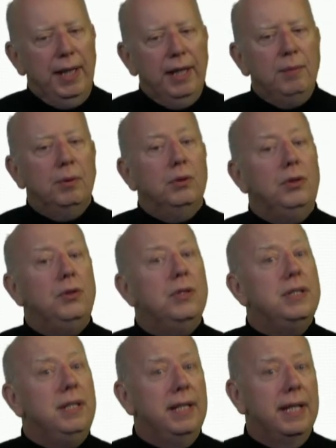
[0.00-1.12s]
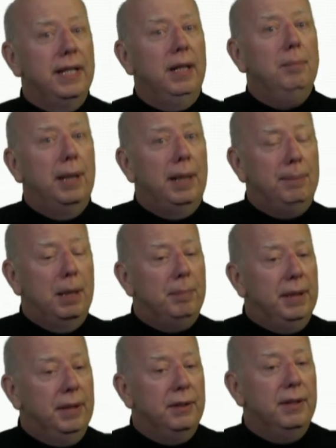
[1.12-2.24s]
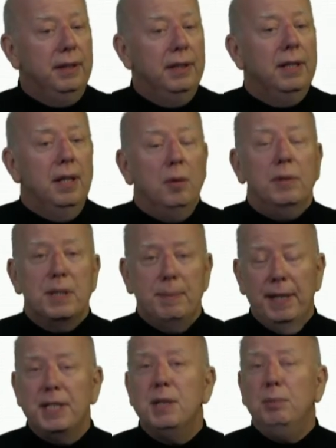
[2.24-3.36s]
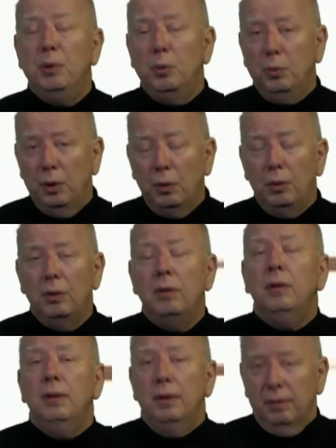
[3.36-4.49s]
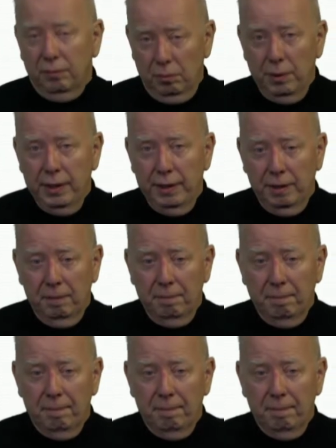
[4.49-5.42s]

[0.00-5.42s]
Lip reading: add role, you should see that name pop up into the responsible role window.